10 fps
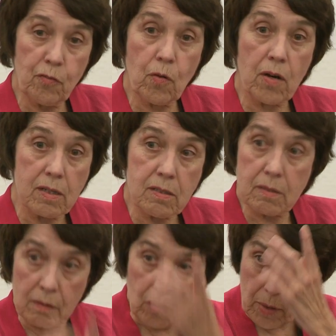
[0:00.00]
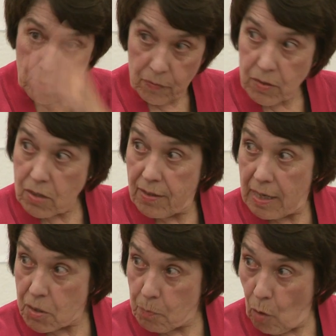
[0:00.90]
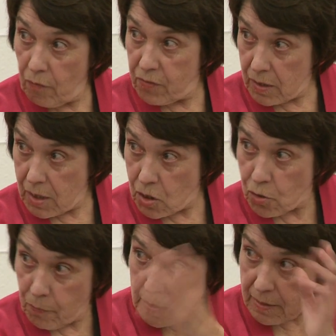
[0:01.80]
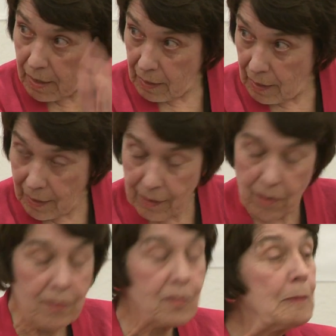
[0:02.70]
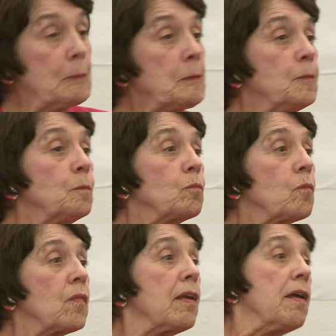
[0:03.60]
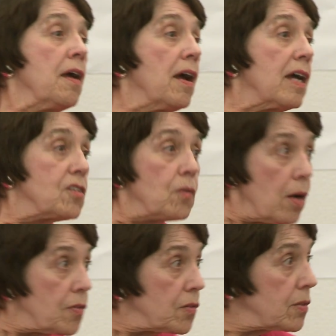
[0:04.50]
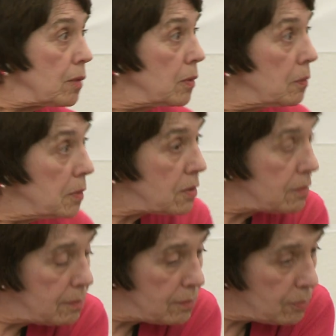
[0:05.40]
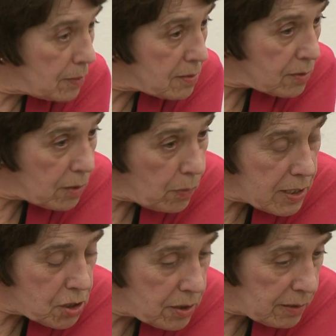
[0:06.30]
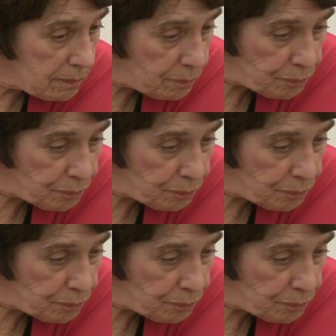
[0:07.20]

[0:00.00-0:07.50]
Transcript: forest and going over to that small village you've been taking care of. And so Arthur said, well, what's the question?